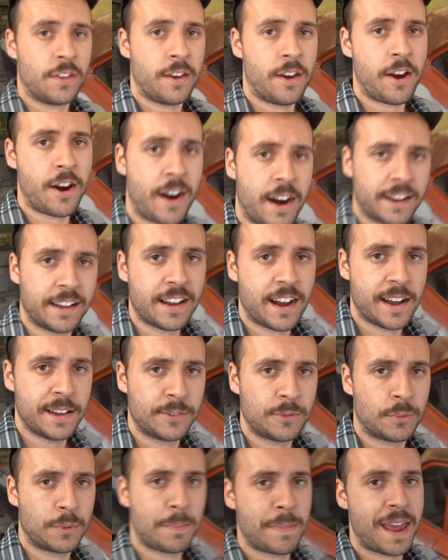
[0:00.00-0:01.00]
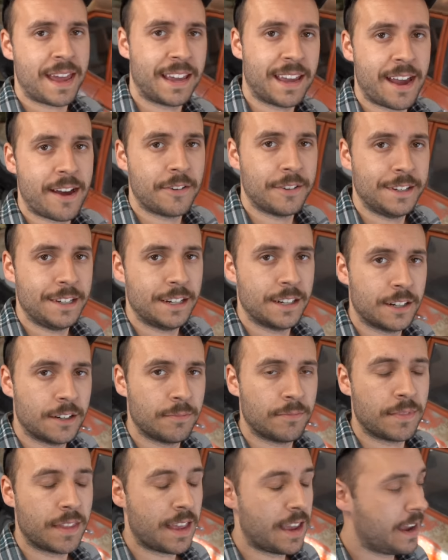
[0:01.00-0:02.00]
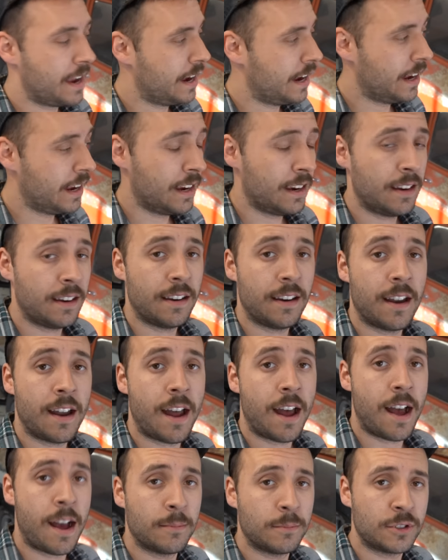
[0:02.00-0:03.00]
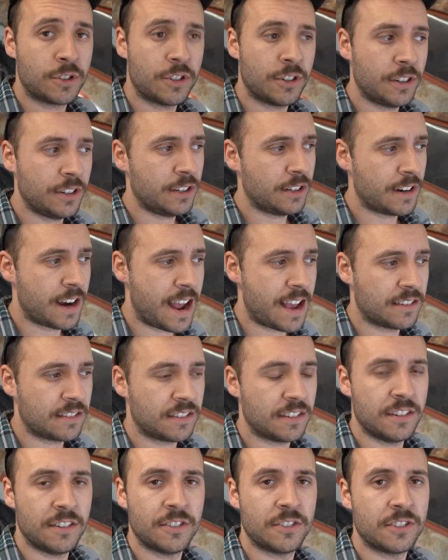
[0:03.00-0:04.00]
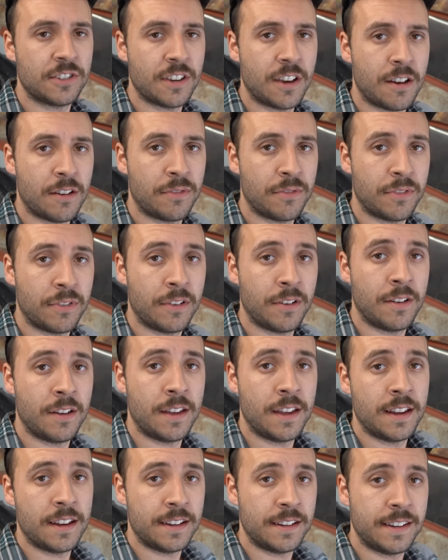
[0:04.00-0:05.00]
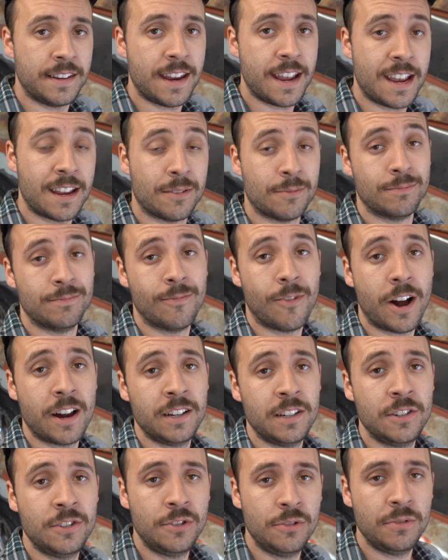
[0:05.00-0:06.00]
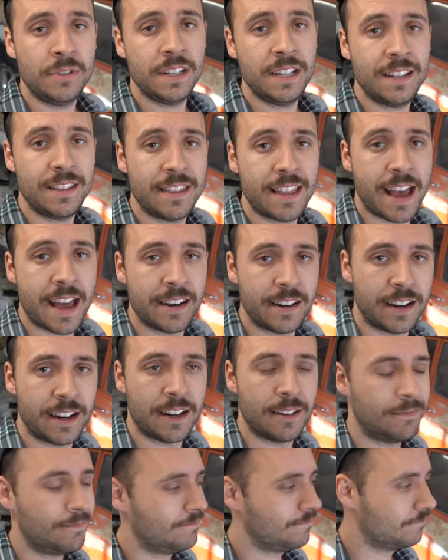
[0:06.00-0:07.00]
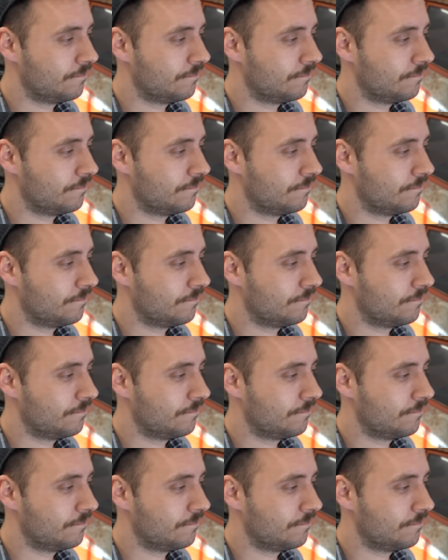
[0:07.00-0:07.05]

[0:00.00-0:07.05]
All right, guys, we're back out here. And I'm sure you're asking yourself, damn, why did you need that, uh,